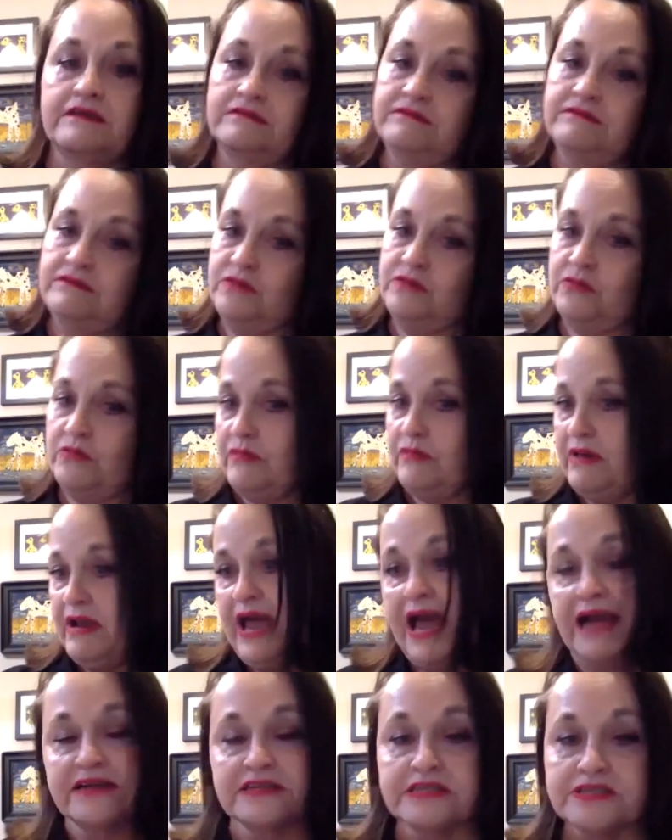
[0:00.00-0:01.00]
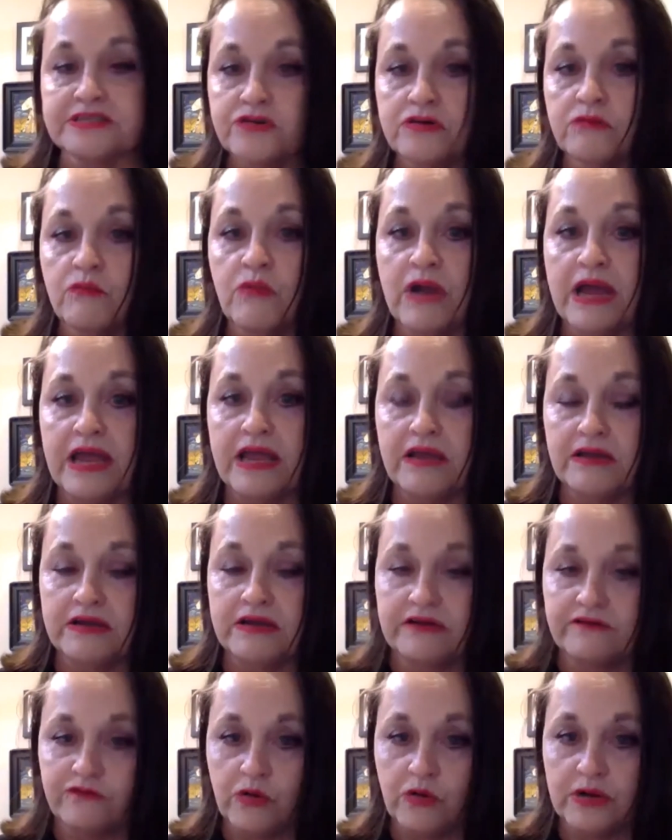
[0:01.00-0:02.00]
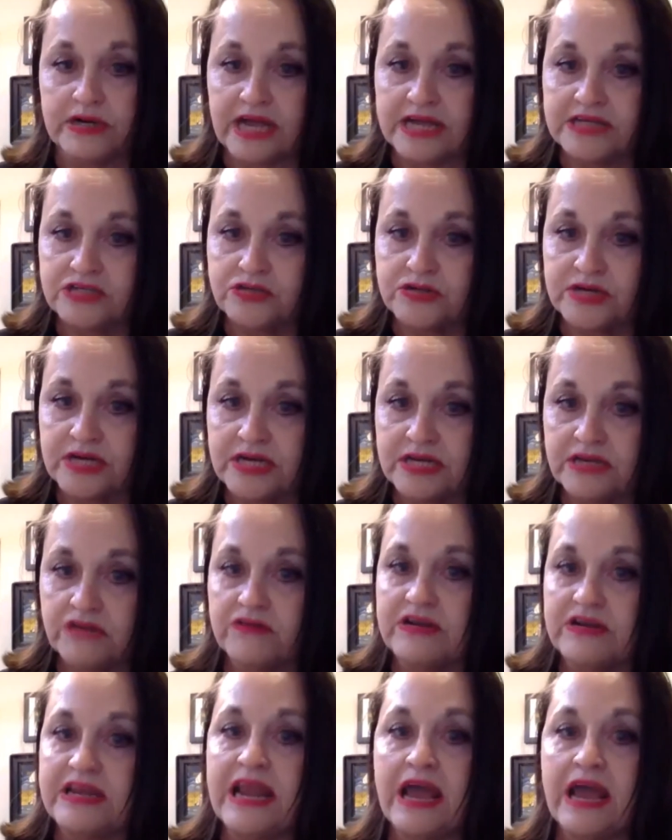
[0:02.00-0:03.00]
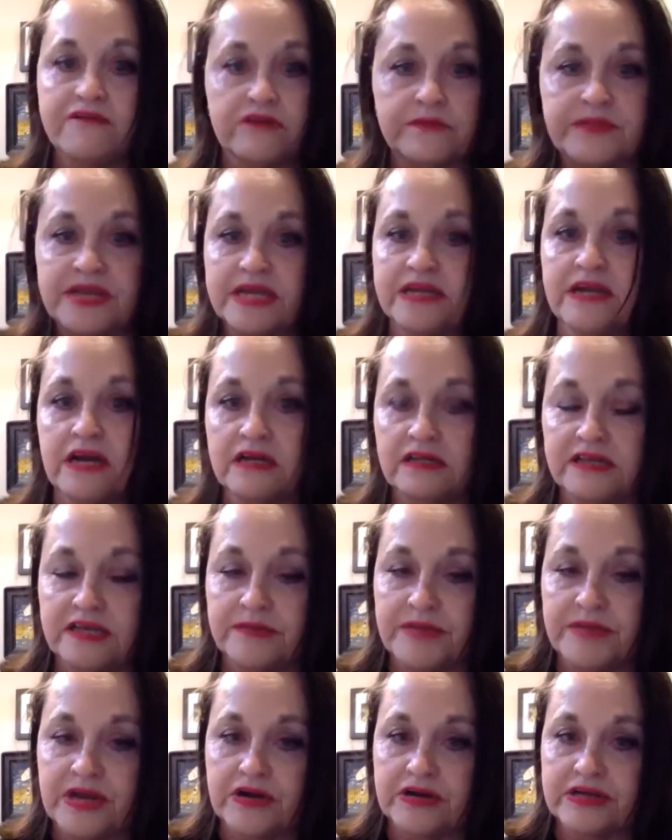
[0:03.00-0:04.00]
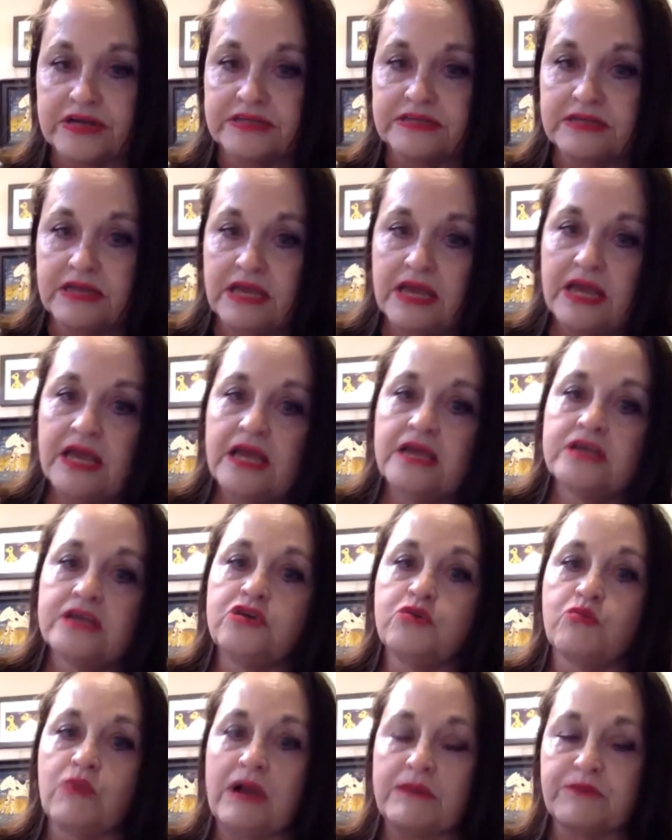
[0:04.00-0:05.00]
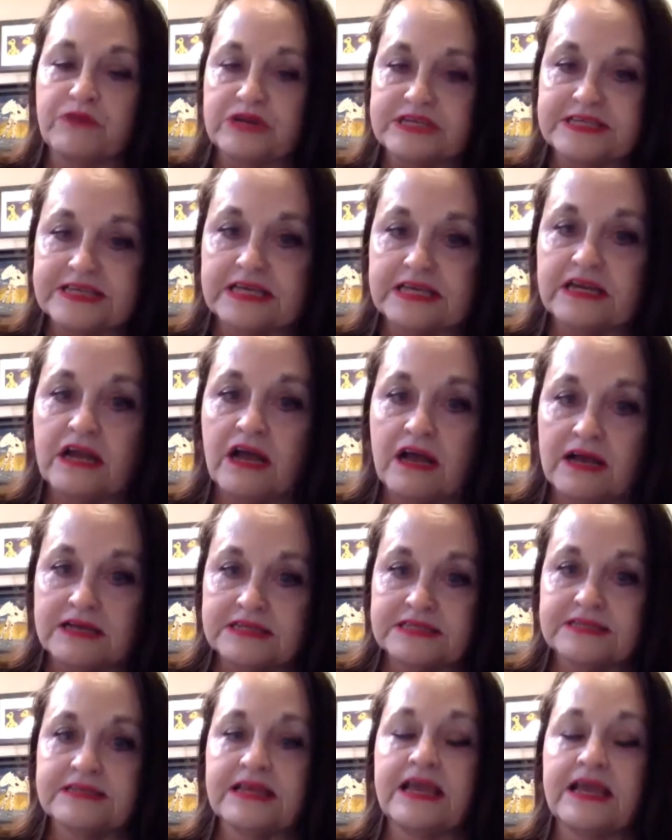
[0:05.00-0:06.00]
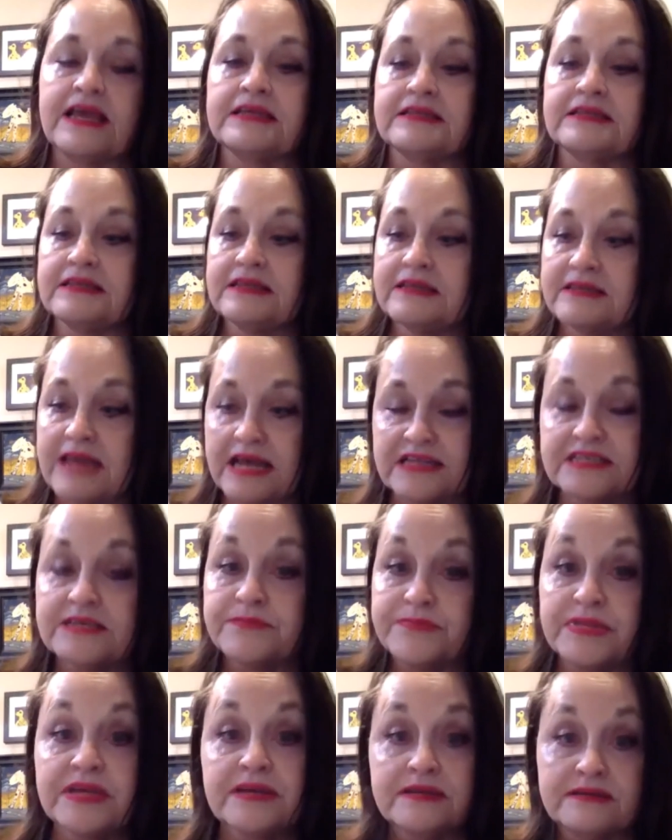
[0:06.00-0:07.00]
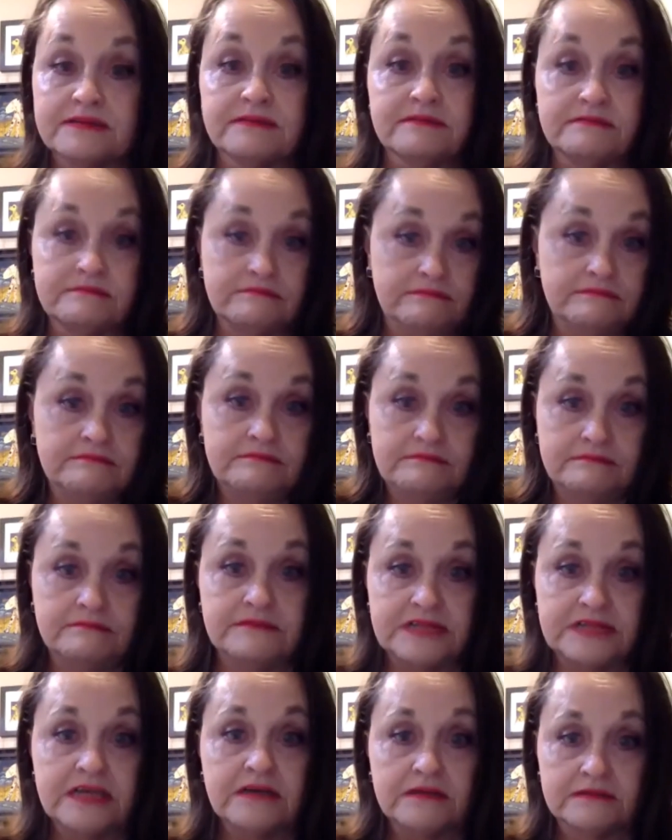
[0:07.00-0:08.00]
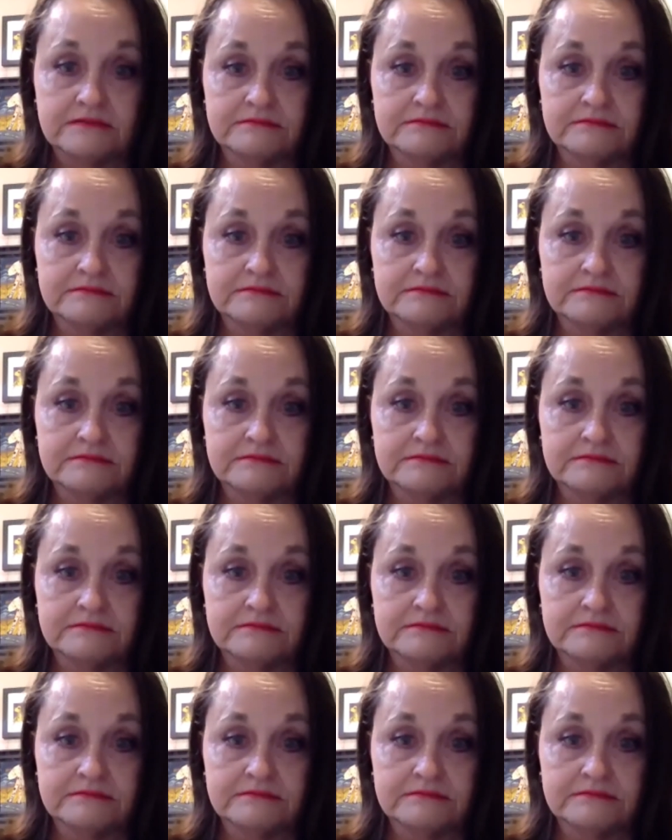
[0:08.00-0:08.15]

you act a certain way in a foreign country, you never be an ugly American, you represent us, and that's a big deal.